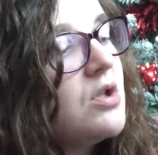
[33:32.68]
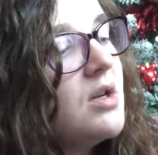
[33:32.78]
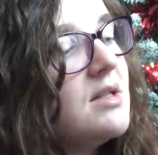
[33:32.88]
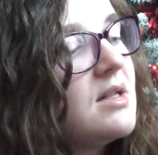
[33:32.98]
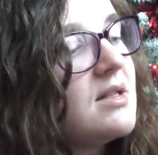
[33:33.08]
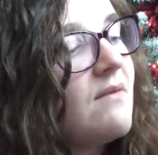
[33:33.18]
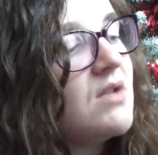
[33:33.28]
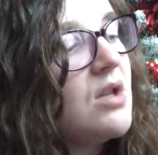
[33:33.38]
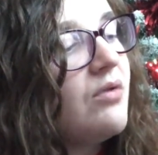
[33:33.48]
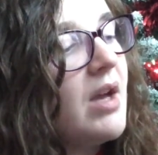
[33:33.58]

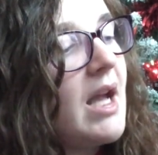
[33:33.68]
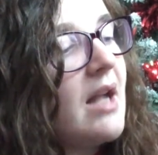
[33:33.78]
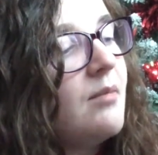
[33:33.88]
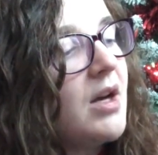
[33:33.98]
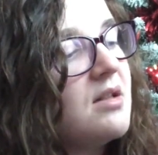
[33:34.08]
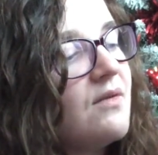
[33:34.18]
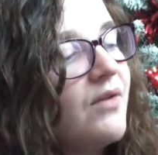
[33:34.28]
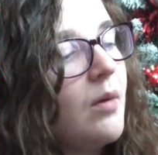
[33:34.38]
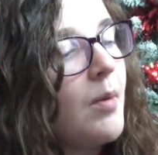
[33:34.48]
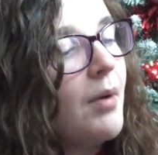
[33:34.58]
1973 animated
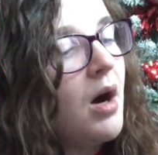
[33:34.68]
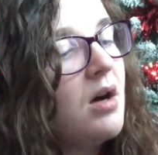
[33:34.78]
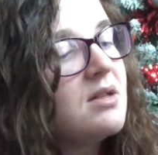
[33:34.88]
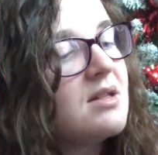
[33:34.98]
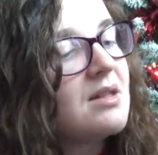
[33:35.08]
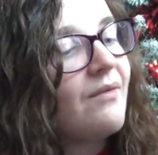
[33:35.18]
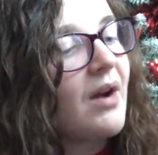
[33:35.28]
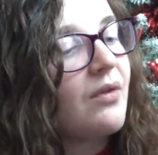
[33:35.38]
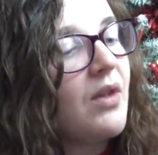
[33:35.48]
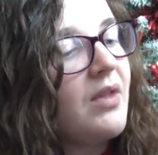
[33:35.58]
film apart is the
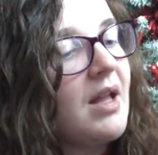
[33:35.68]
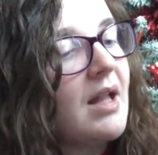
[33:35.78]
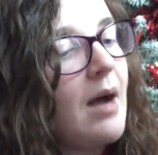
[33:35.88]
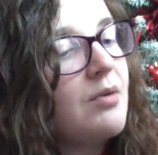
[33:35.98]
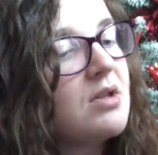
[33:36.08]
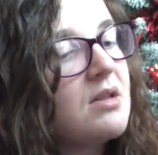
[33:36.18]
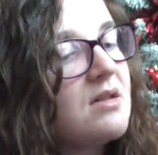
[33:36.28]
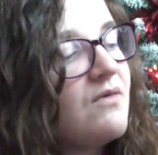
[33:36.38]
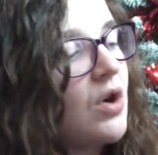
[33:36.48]
fact that the inhabitants of